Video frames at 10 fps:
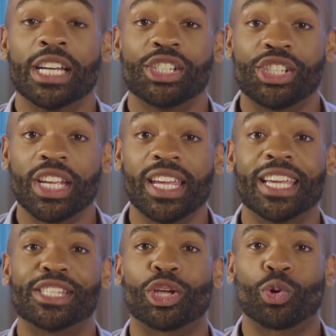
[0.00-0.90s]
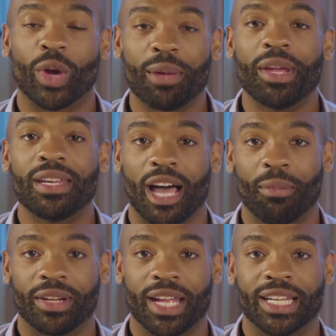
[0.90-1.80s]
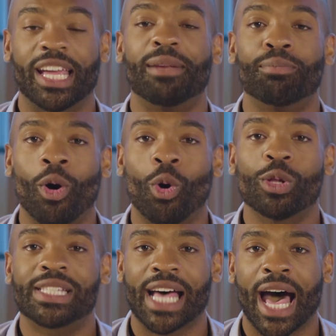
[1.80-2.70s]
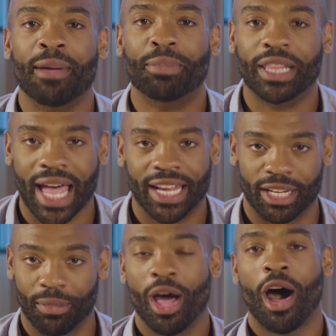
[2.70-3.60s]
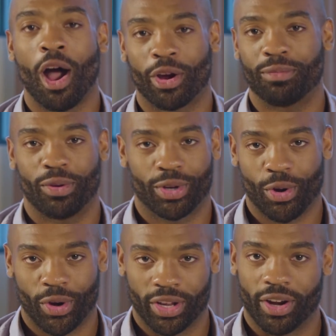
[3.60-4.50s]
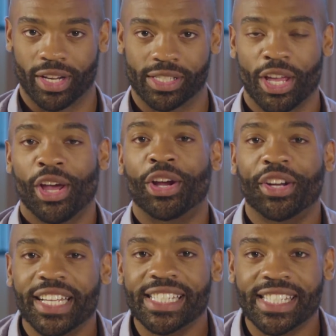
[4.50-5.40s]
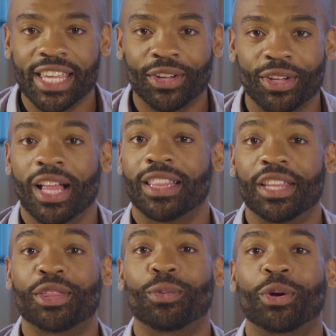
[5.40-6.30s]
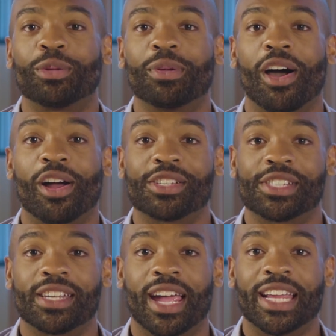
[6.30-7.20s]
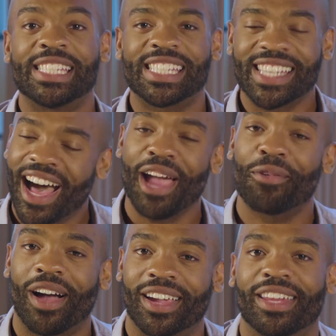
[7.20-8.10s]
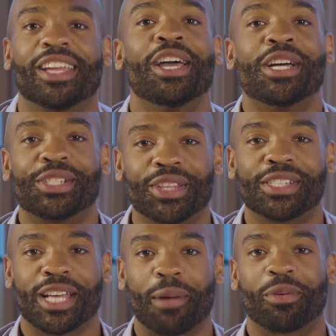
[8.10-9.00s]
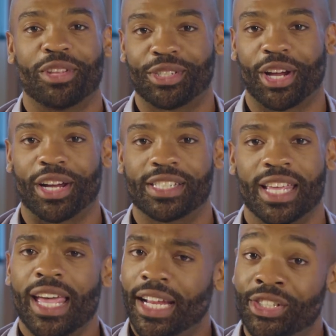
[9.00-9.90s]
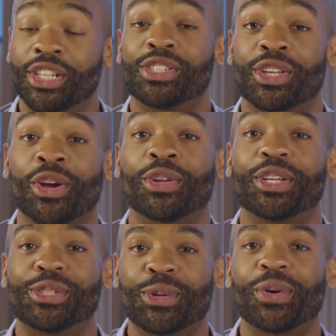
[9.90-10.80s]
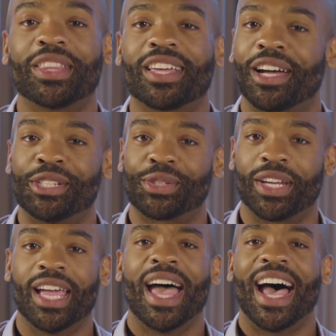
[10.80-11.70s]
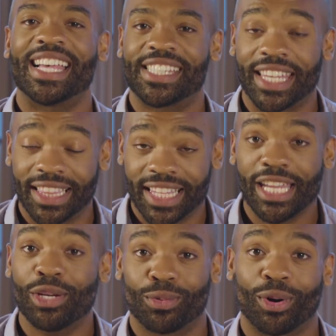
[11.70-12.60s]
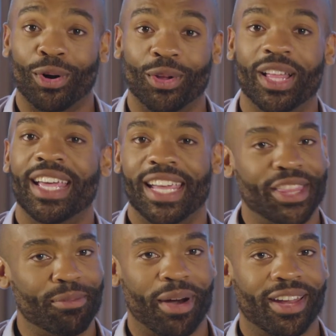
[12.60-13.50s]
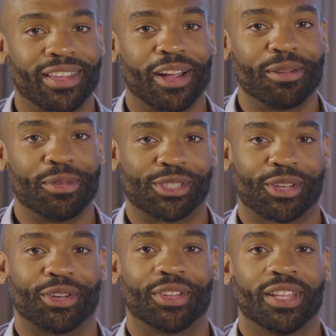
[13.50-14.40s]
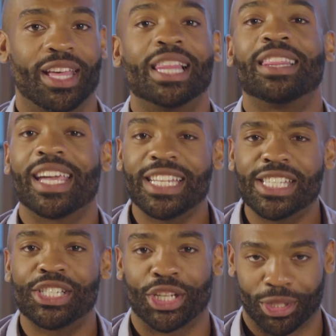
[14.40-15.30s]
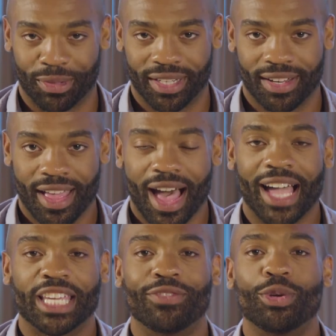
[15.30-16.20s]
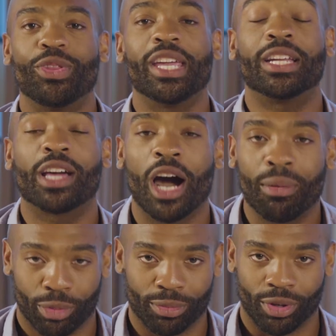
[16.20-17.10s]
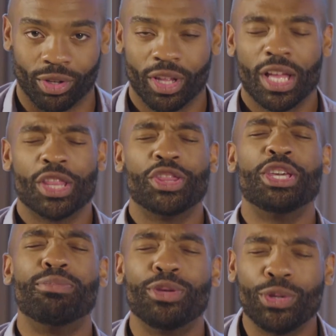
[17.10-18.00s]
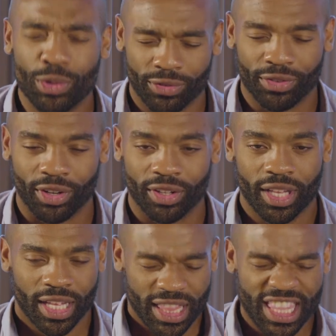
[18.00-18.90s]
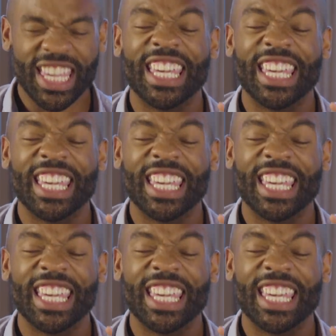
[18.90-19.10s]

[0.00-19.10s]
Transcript: She is a Grammy-nominated and multi-platinum R&B recording artist. Her hit single, Let the World Be Ours Tonight, is skyrocketing to the top of the charts, and she is currently touring the country as the lead role in the Boduguard musical. Ladies and gentlemen, I give you the incomparable, the beautiful, the